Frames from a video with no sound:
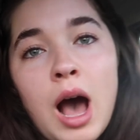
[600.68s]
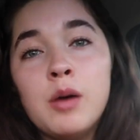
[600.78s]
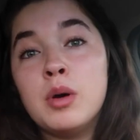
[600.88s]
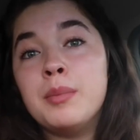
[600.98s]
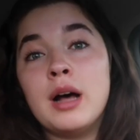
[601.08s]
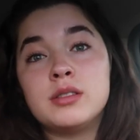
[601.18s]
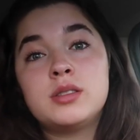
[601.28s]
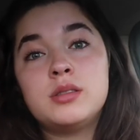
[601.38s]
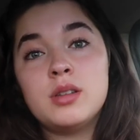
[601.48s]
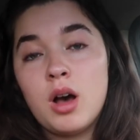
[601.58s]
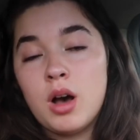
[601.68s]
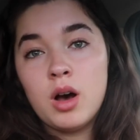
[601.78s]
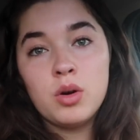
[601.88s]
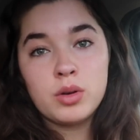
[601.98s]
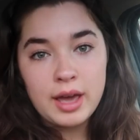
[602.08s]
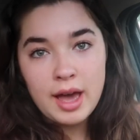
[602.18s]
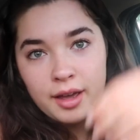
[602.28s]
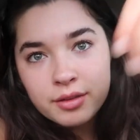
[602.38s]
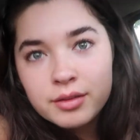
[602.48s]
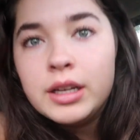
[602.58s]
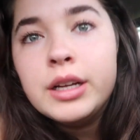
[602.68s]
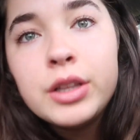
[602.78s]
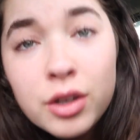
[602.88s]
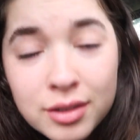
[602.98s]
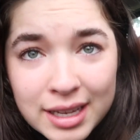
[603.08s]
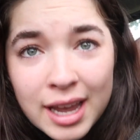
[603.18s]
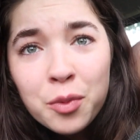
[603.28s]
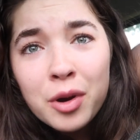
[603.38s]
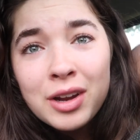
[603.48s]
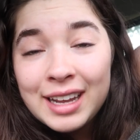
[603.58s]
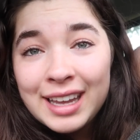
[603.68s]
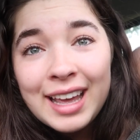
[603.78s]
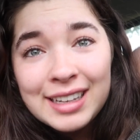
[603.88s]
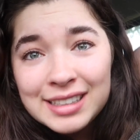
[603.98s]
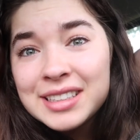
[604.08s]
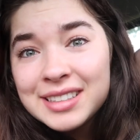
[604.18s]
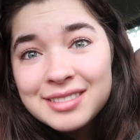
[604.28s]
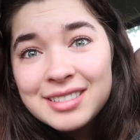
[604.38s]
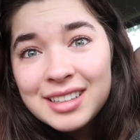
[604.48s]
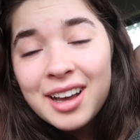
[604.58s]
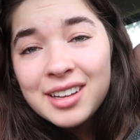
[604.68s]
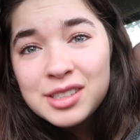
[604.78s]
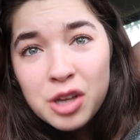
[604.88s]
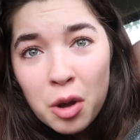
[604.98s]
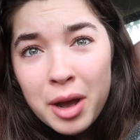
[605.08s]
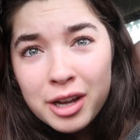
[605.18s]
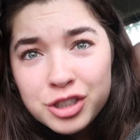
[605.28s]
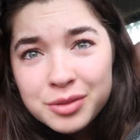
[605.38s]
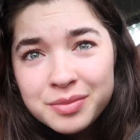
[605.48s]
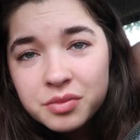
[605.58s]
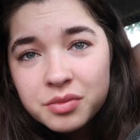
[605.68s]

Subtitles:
I'm about Okay. Looks like we're gonna get into so much.